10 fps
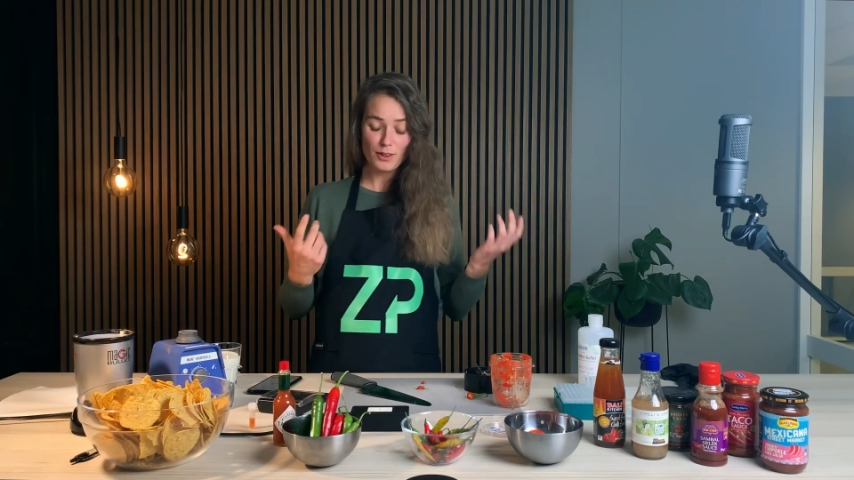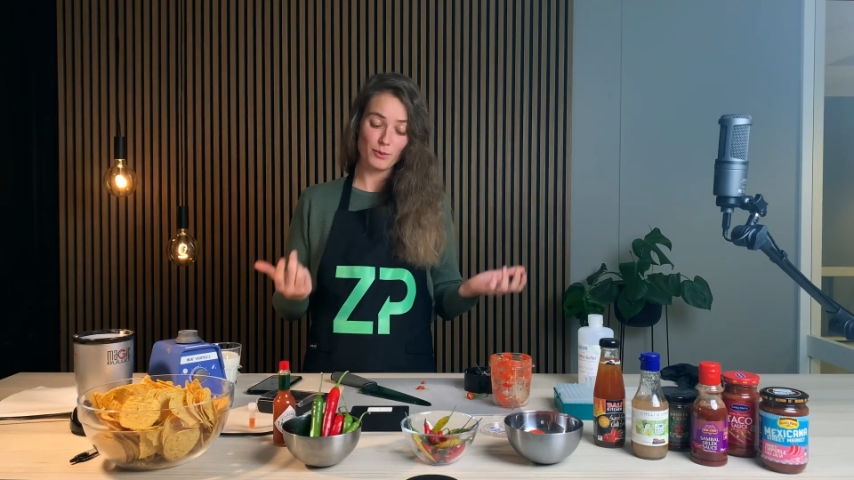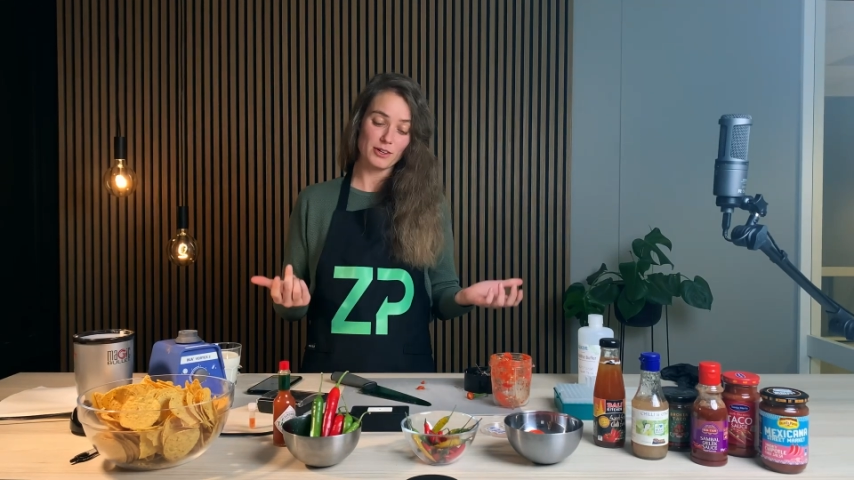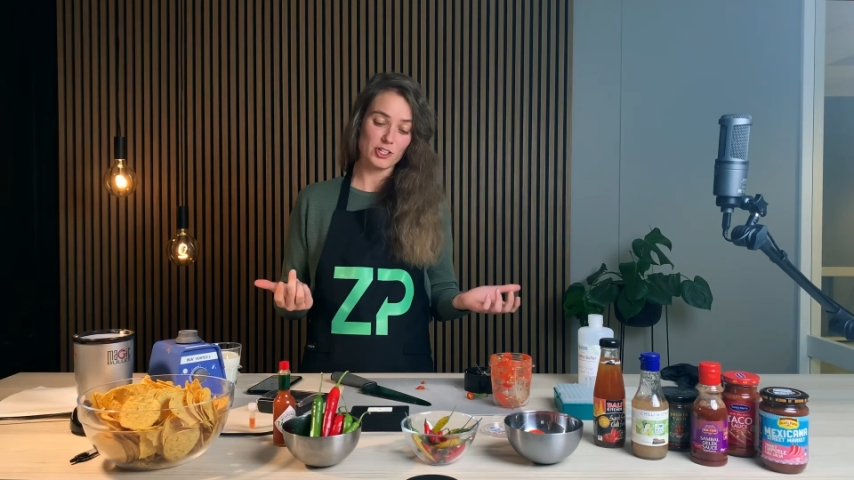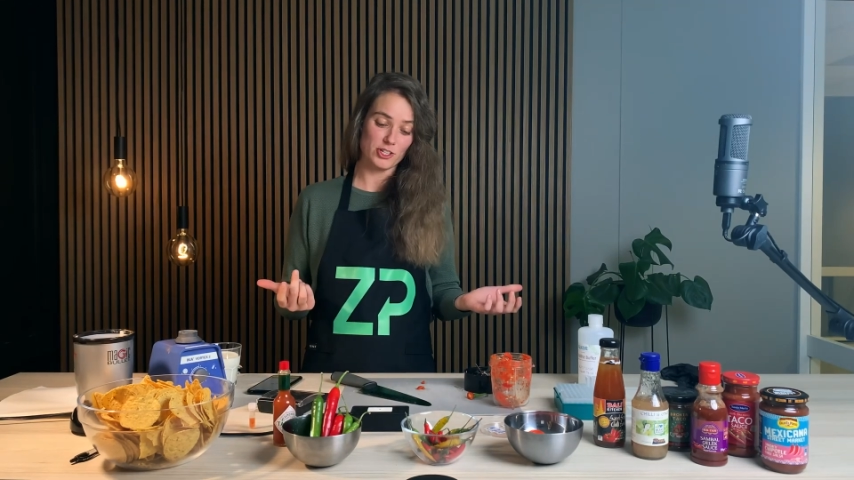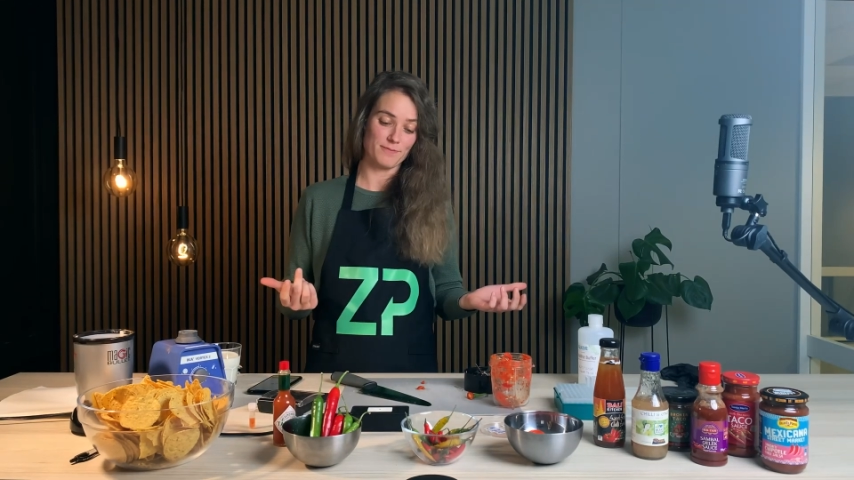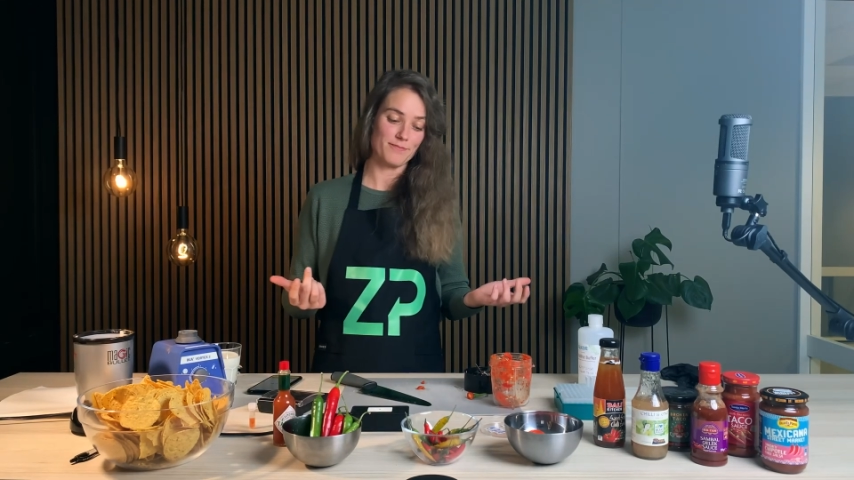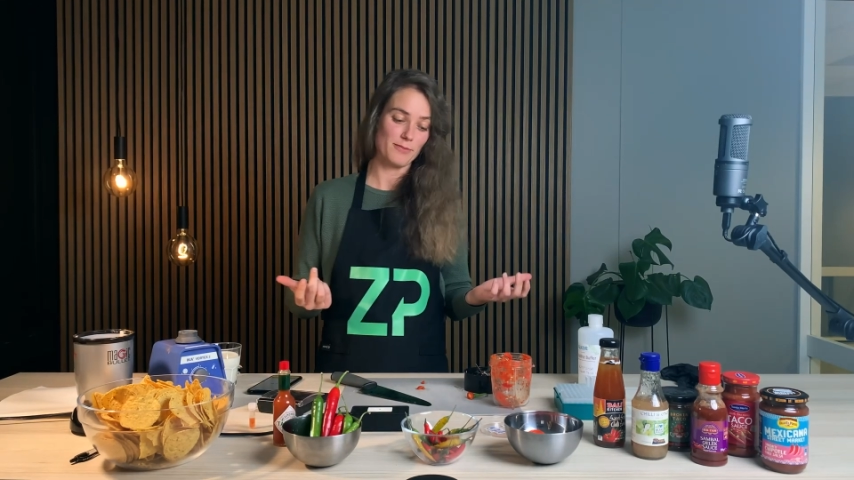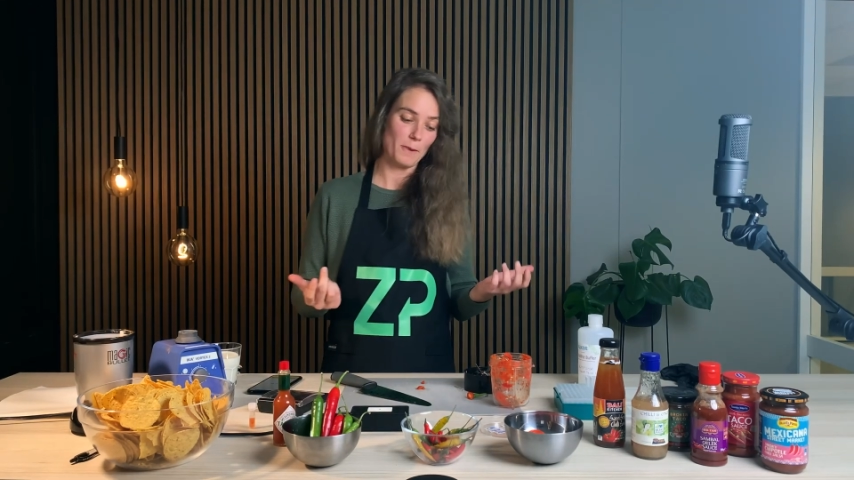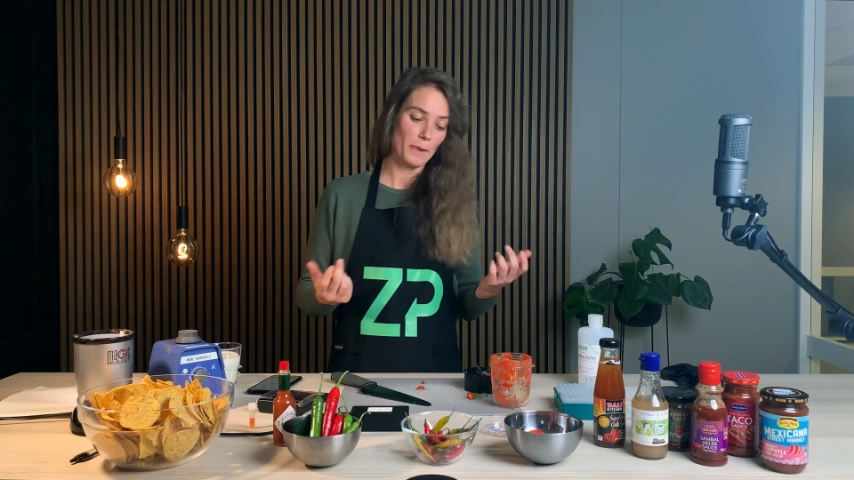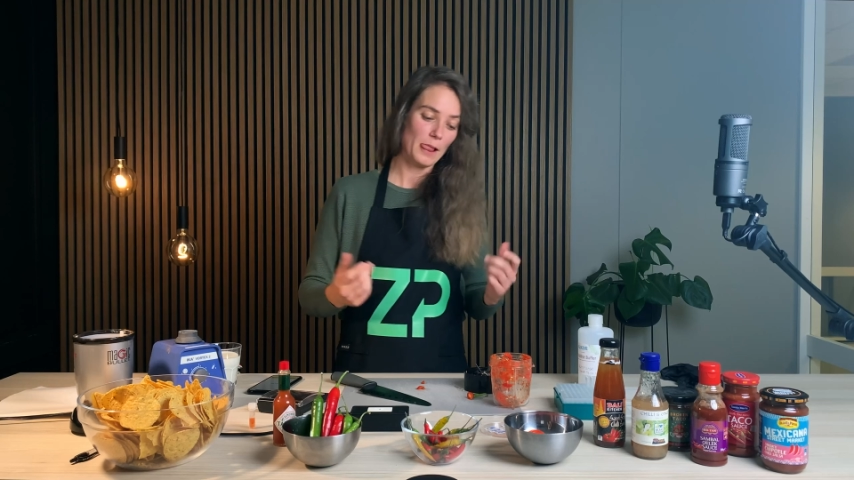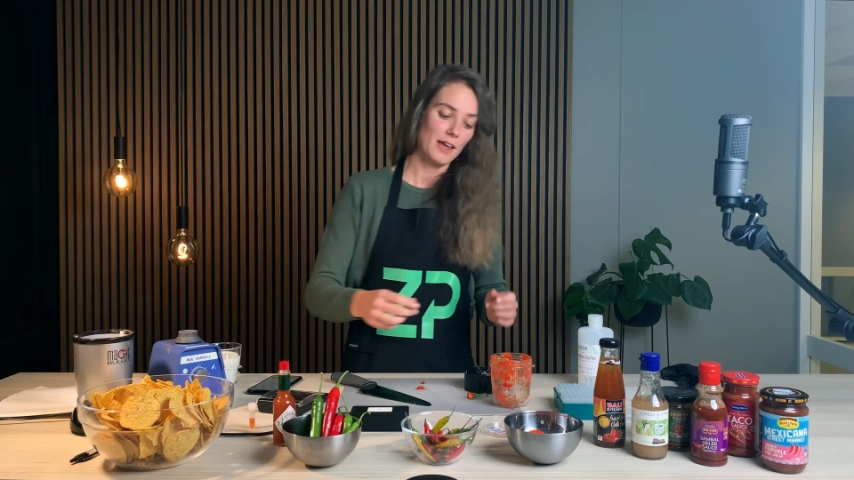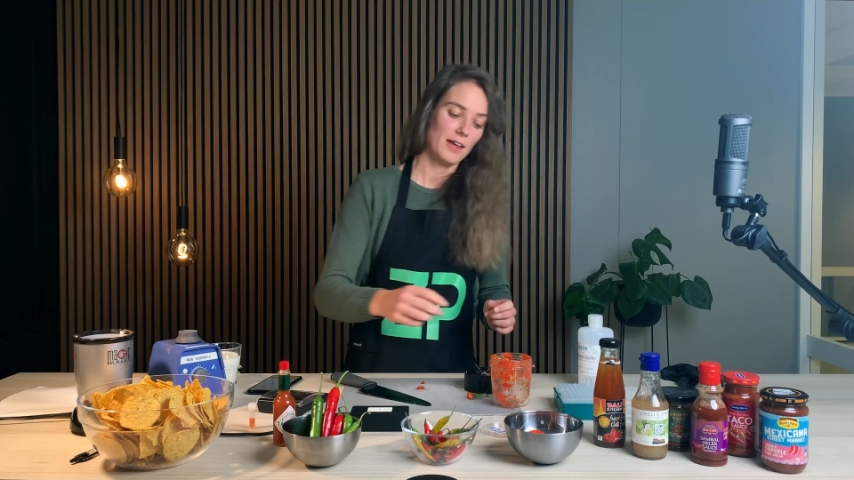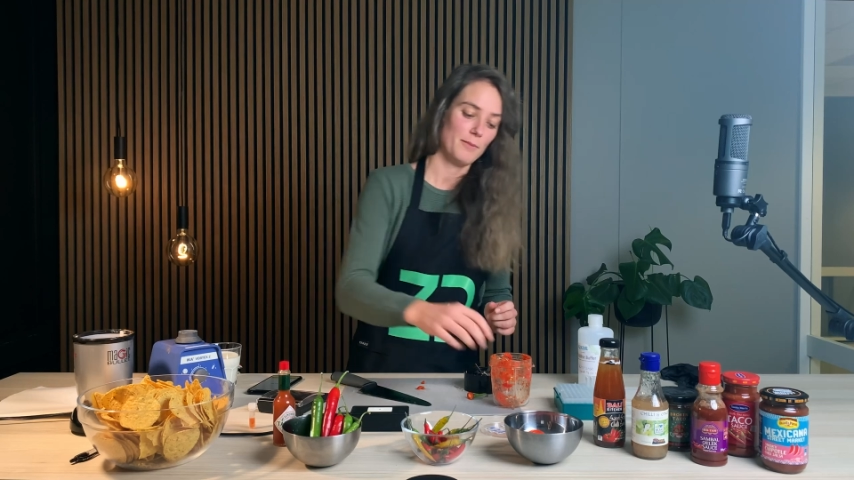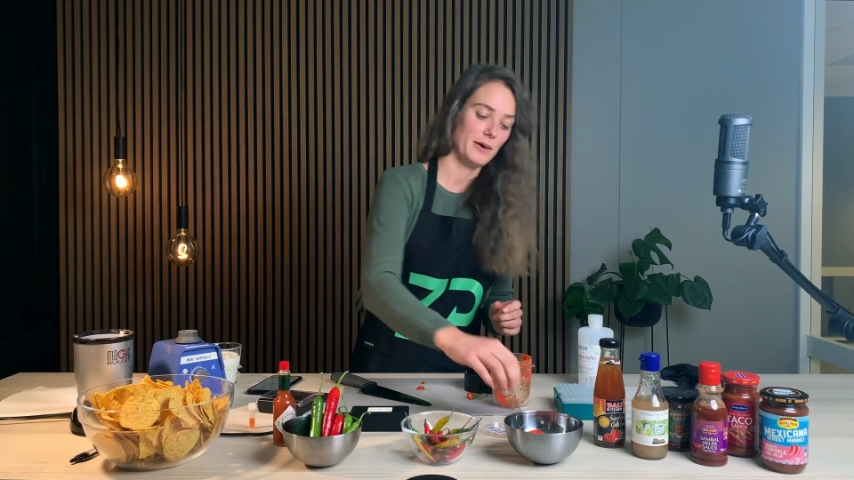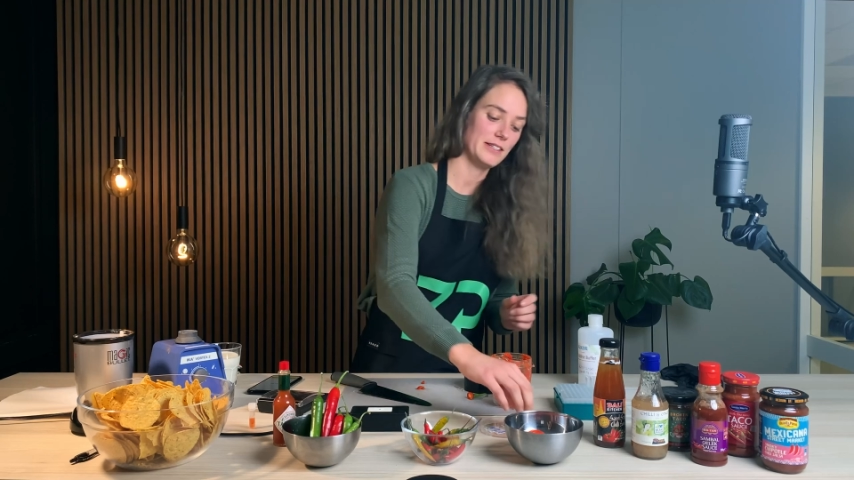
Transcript: Which my